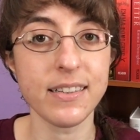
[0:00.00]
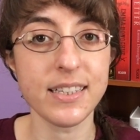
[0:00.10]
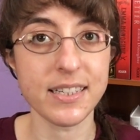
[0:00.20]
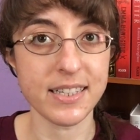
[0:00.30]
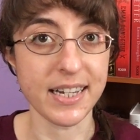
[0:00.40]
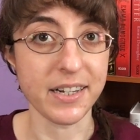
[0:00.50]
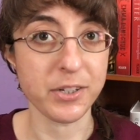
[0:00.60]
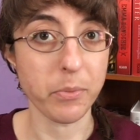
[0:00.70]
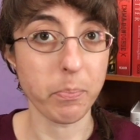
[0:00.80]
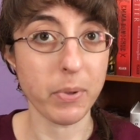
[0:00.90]
distinct
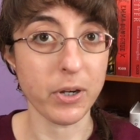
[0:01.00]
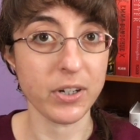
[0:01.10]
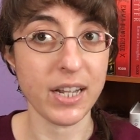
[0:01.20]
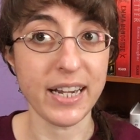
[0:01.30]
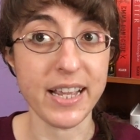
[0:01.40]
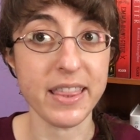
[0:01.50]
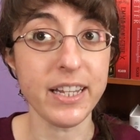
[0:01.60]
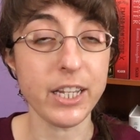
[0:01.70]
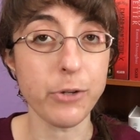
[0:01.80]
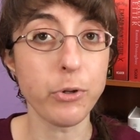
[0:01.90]
book, and I
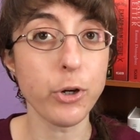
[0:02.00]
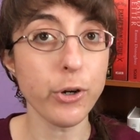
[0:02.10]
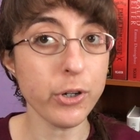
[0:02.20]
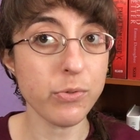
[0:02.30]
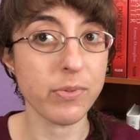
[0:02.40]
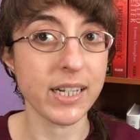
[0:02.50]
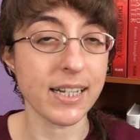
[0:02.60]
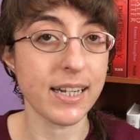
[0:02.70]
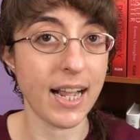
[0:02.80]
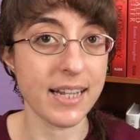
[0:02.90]
think you could read
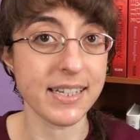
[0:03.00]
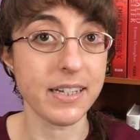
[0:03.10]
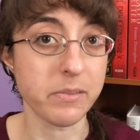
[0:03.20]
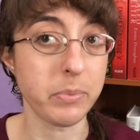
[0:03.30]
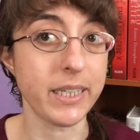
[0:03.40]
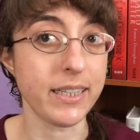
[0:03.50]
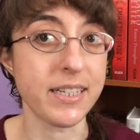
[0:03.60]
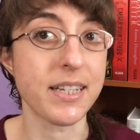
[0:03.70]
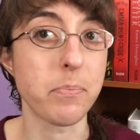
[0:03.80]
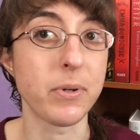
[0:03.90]
it as a completely
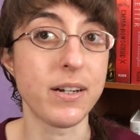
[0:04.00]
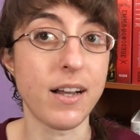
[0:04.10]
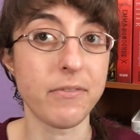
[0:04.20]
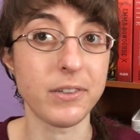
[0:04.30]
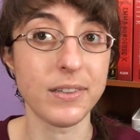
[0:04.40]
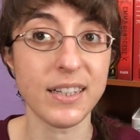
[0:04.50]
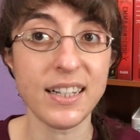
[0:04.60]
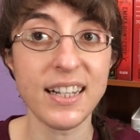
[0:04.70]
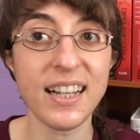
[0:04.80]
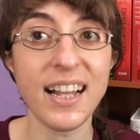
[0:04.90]
separate novel.
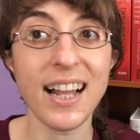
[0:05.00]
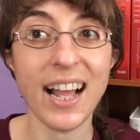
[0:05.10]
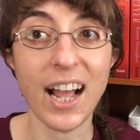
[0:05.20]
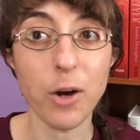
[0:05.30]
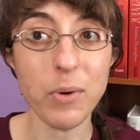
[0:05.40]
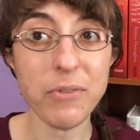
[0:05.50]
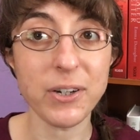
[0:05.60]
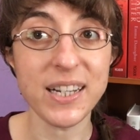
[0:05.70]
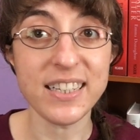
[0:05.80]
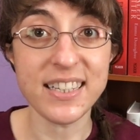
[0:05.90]
However,
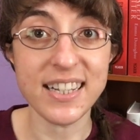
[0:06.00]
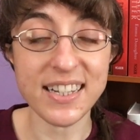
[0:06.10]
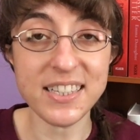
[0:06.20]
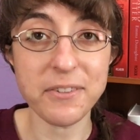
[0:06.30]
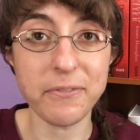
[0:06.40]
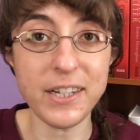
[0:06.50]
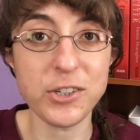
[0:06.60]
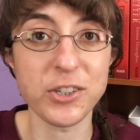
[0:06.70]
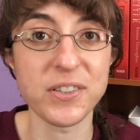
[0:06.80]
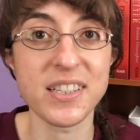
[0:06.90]
it does
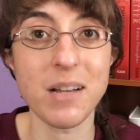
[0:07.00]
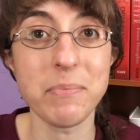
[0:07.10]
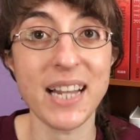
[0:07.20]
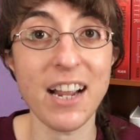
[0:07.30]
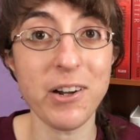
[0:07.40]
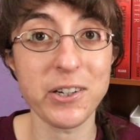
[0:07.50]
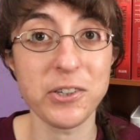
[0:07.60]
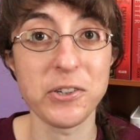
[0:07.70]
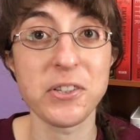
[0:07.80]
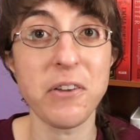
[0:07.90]
feature some
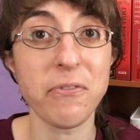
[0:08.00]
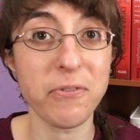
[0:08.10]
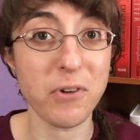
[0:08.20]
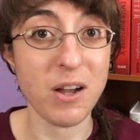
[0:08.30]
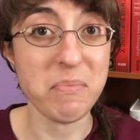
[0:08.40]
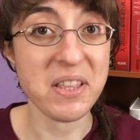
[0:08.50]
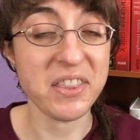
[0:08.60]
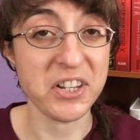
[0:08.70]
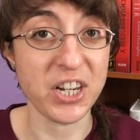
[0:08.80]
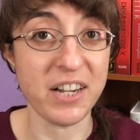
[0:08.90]
characters from
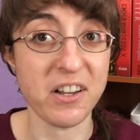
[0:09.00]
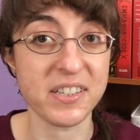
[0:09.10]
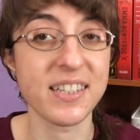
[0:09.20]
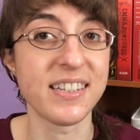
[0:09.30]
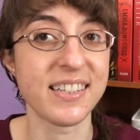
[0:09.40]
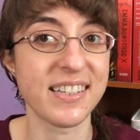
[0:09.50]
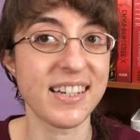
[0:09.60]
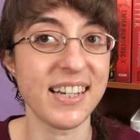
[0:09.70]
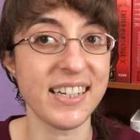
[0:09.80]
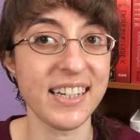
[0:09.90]
the Jane Austen
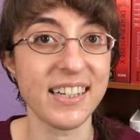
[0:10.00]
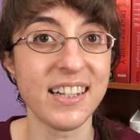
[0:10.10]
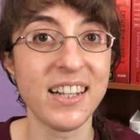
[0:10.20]
Society,